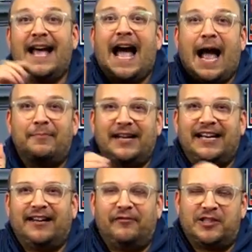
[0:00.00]
I'm gonna
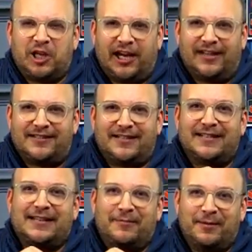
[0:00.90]
give a chance to
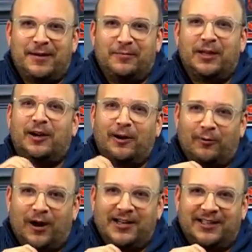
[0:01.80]
some of the people that aren't
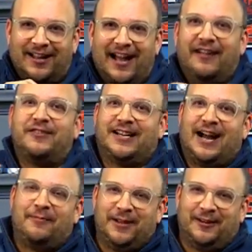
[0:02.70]
watching live to
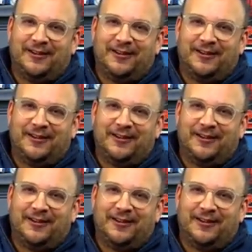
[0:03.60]
comment on the